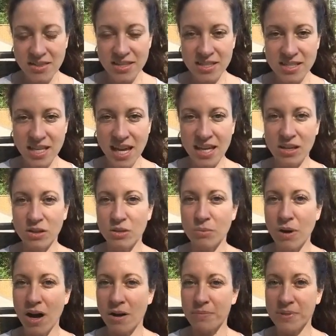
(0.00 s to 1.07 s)
the cycle
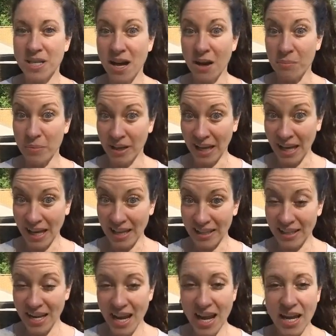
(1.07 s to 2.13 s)
pops up
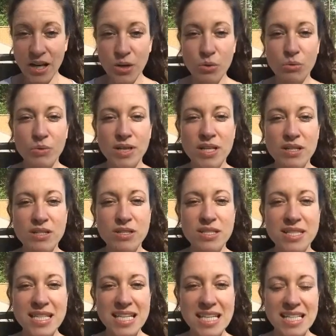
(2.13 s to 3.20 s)
again and
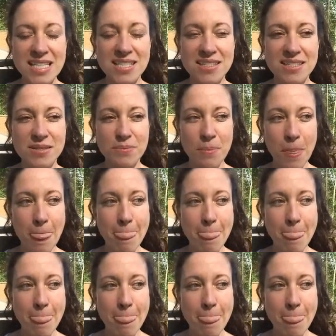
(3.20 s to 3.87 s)
rears its